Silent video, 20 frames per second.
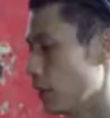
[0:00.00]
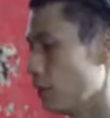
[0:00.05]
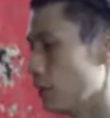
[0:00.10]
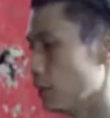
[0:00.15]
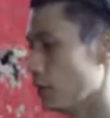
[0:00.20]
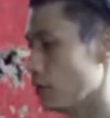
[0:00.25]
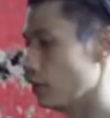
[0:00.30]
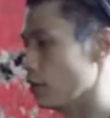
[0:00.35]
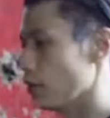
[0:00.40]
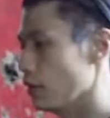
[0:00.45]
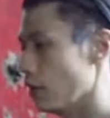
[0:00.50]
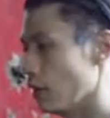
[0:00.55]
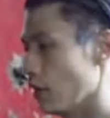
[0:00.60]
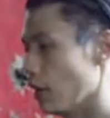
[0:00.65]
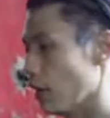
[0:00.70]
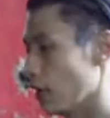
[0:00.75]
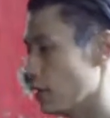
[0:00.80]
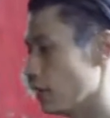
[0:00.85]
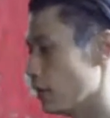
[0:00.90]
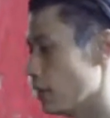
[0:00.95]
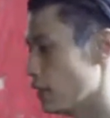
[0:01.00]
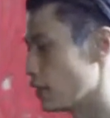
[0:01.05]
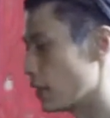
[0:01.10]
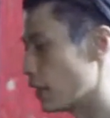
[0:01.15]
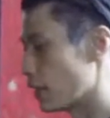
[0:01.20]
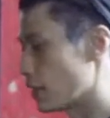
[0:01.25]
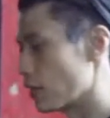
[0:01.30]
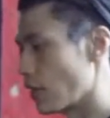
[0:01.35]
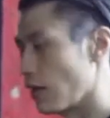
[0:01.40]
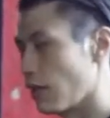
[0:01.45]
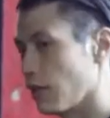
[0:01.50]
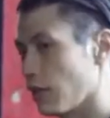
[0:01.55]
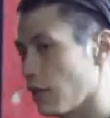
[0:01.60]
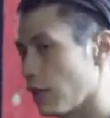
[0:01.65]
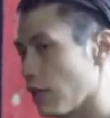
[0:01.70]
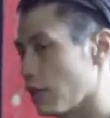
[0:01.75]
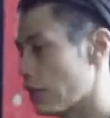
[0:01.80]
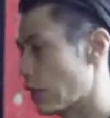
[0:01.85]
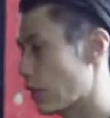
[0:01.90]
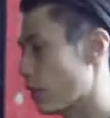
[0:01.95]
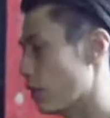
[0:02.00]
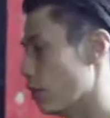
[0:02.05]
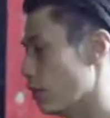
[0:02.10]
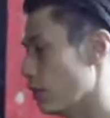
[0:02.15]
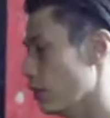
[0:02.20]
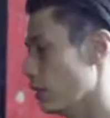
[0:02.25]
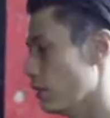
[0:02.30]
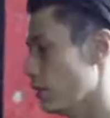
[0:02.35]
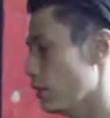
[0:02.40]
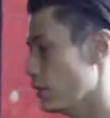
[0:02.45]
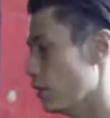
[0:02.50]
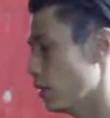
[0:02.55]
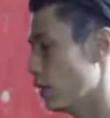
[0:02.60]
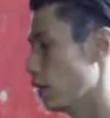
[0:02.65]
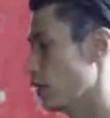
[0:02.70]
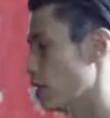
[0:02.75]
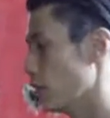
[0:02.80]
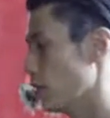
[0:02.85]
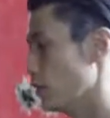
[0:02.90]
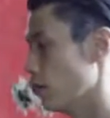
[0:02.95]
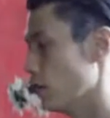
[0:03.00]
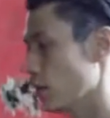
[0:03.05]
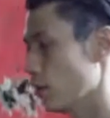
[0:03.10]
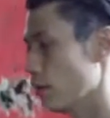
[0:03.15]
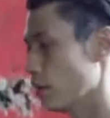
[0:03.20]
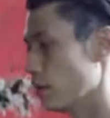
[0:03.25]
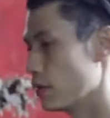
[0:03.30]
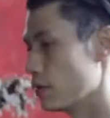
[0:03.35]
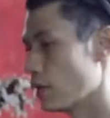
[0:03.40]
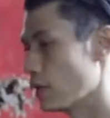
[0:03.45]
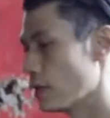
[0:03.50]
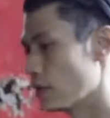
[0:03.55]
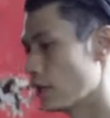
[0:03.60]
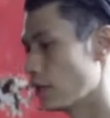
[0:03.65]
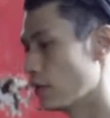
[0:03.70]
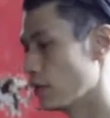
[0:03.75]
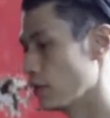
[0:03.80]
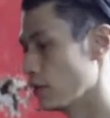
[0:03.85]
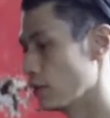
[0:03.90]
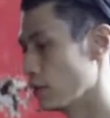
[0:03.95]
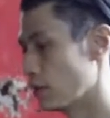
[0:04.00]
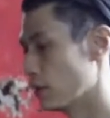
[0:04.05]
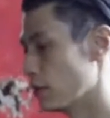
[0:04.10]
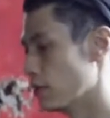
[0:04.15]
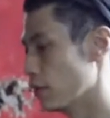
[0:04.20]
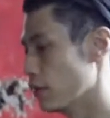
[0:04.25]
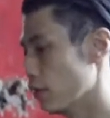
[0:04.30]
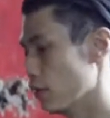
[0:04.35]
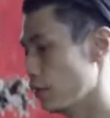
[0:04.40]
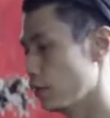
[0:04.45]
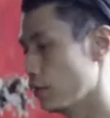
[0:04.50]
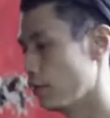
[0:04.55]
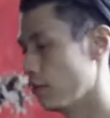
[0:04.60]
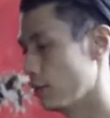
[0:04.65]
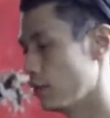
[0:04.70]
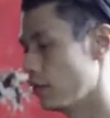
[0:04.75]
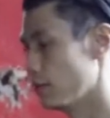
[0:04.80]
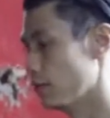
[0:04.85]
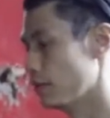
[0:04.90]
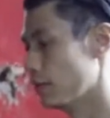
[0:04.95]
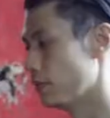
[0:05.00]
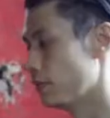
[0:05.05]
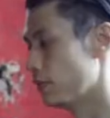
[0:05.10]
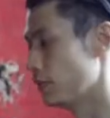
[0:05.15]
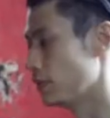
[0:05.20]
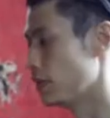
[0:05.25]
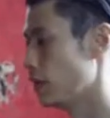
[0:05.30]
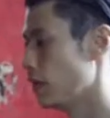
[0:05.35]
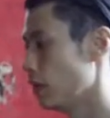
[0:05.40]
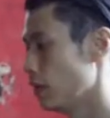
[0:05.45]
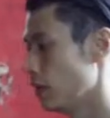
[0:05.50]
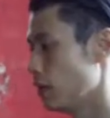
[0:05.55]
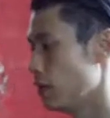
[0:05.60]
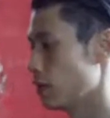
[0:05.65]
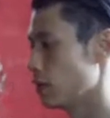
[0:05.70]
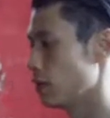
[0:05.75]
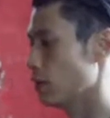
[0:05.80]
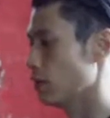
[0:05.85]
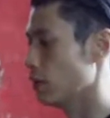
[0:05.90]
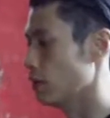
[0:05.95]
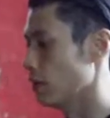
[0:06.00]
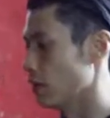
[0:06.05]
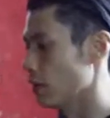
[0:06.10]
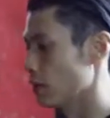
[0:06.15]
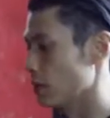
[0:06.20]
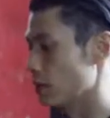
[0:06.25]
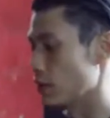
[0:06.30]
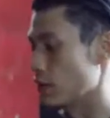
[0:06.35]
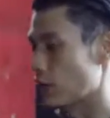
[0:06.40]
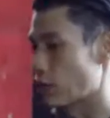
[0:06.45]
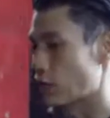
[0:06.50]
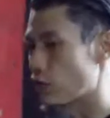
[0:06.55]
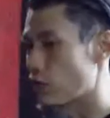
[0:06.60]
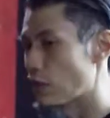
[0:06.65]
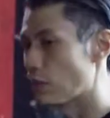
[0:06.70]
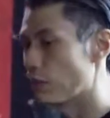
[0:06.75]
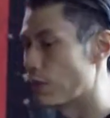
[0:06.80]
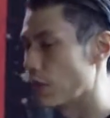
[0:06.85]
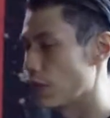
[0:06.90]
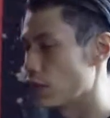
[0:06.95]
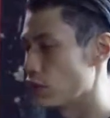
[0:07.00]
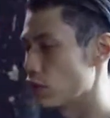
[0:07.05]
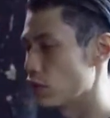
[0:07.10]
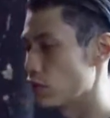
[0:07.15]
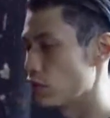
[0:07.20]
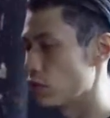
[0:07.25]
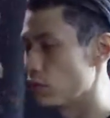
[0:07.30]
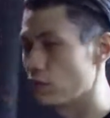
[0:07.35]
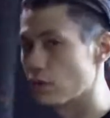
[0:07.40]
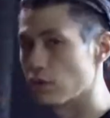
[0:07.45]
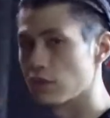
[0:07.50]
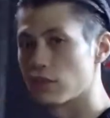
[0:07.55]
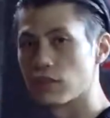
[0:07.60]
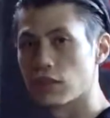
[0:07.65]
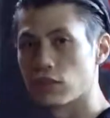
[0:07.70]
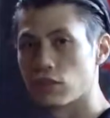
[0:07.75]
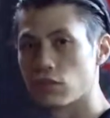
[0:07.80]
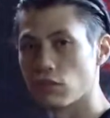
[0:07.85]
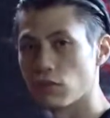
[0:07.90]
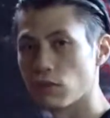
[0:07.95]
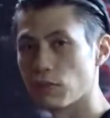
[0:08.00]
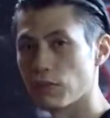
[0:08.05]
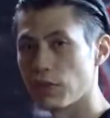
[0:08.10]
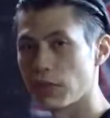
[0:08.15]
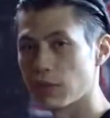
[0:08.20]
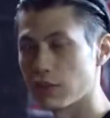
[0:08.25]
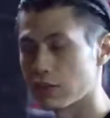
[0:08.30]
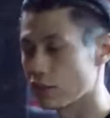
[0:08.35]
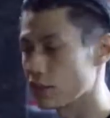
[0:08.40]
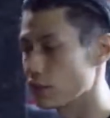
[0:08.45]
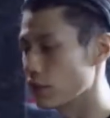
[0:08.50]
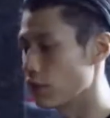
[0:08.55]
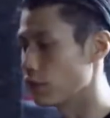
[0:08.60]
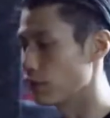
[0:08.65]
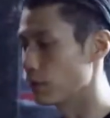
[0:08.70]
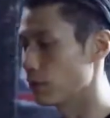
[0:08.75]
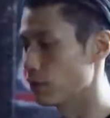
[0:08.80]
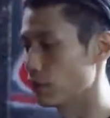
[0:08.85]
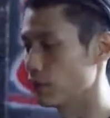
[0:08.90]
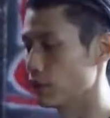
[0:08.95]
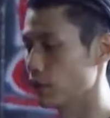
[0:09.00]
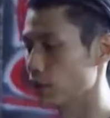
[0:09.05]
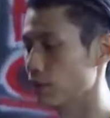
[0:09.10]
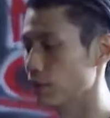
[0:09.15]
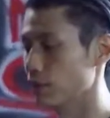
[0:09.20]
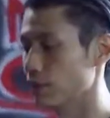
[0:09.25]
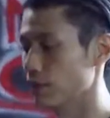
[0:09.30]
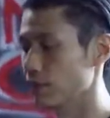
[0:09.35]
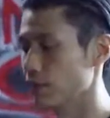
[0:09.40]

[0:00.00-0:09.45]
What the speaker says: when we do a Zhat Sao and a Jig Kun, or Zhat Sao and a Jig Kun here. So it's just a straight punch towards the solar plexus of the person.